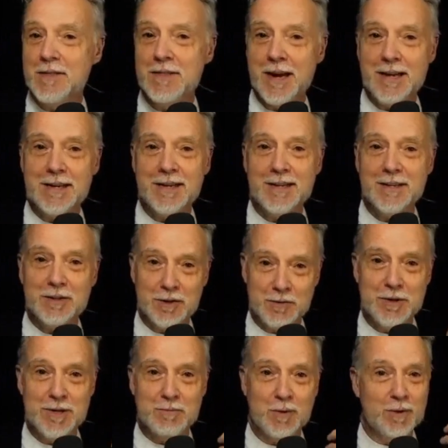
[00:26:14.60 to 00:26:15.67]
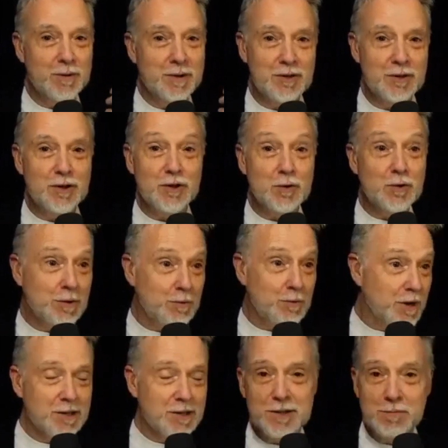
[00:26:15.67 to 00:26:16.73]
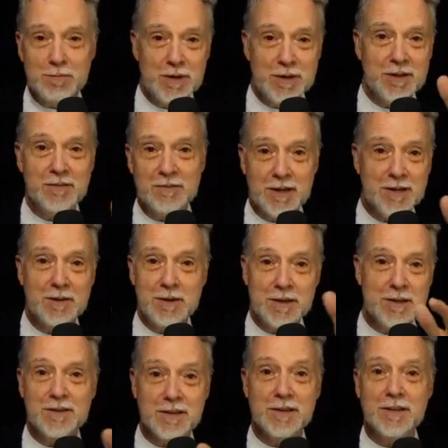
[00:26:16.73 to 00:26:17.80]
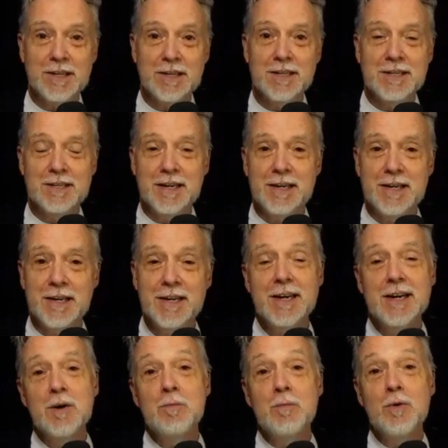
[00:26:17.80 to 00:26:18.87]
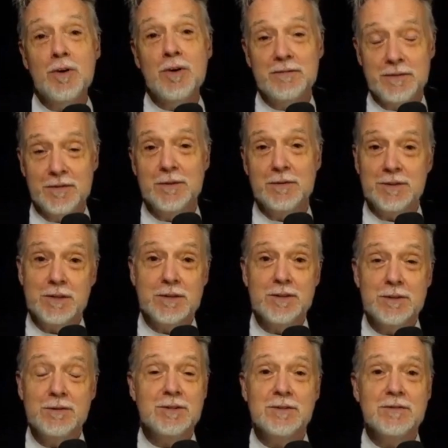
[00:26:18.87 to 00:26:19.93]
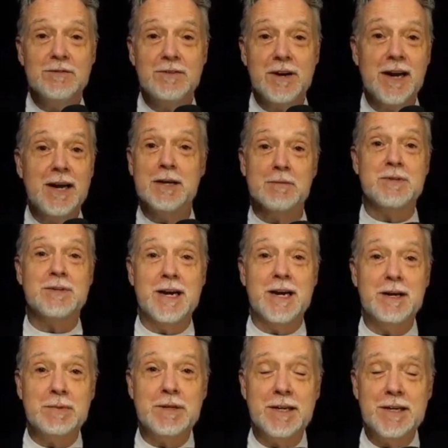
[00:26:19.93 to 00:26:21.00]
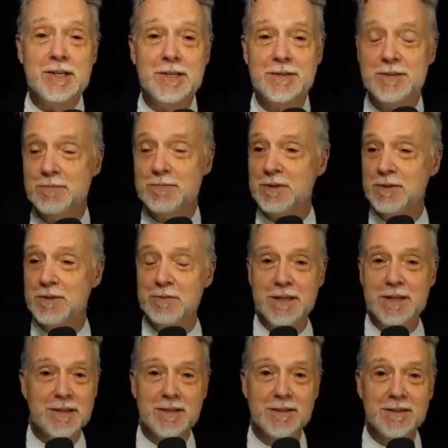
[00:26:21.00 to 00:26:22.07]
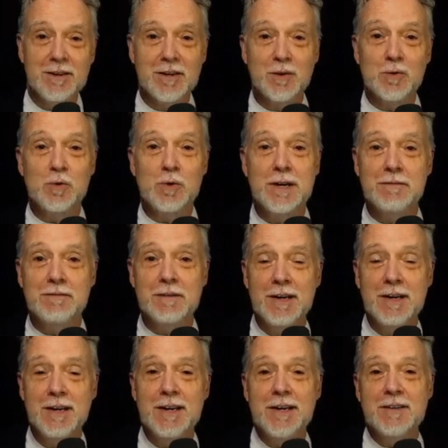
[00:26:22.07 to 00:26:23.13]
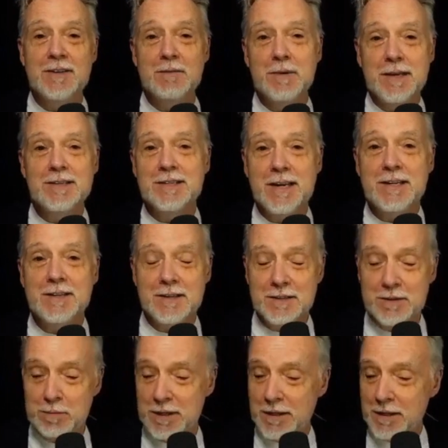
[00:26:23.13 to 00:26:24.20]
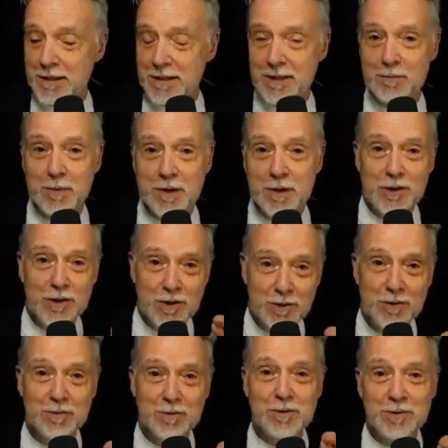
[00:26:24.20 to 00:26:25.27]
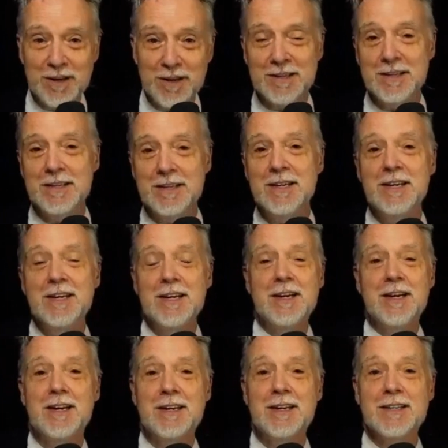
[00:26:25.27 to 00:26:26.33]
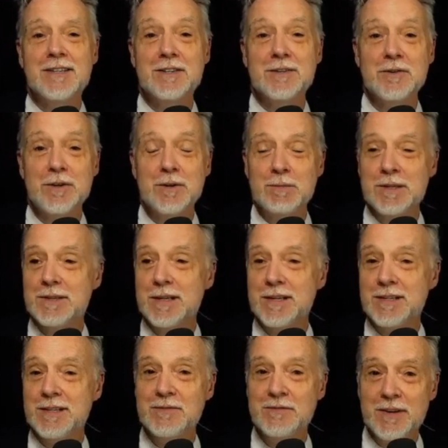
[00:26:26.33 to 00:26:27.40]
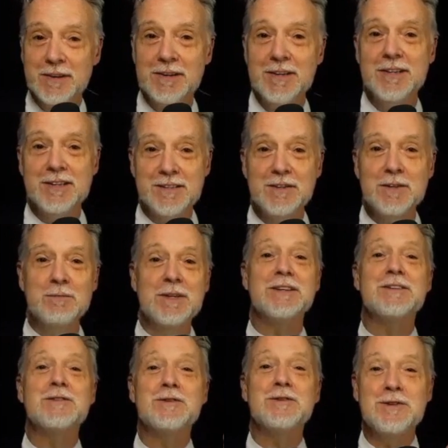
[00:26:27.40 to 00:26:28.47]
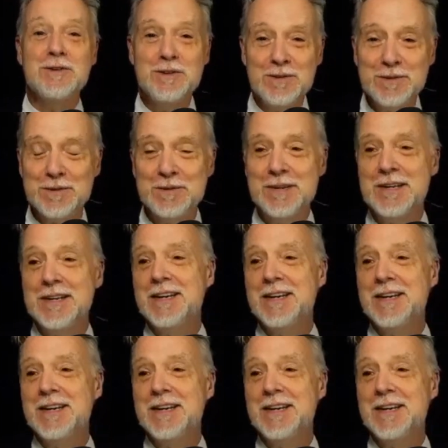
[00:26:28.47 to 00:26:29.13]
that extreme where we're in a store and we're actually being evaluated and they're collecting data. More often, though, it's our use of apps, applications, whether it be TikTok or whatever. The amount of data that's being collected about you directly uh, is enormous and it's very intimate to you.